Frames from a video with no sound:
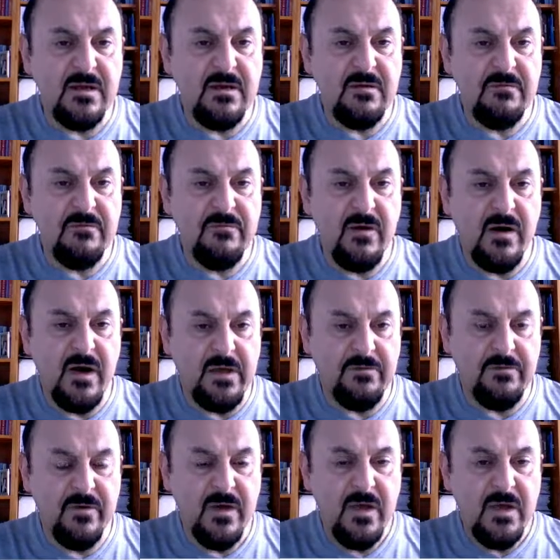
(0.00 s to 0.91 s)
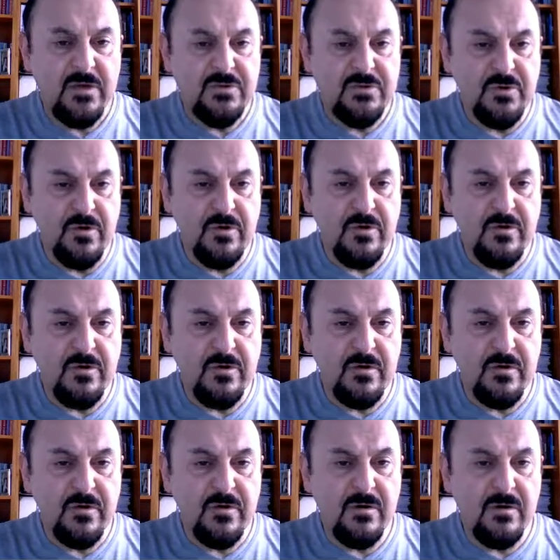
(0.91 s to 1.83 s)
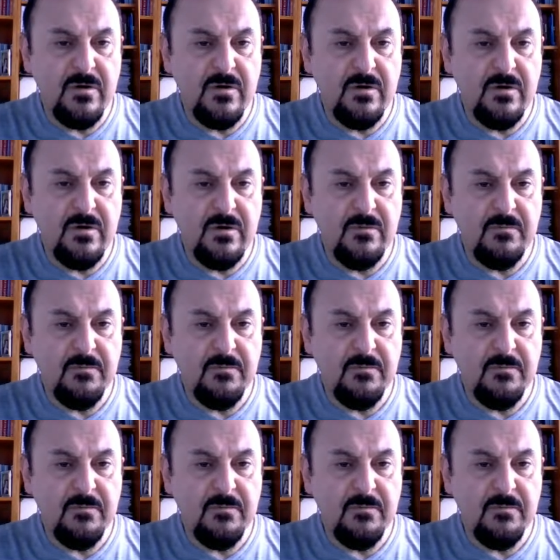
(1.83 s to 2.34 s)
5. So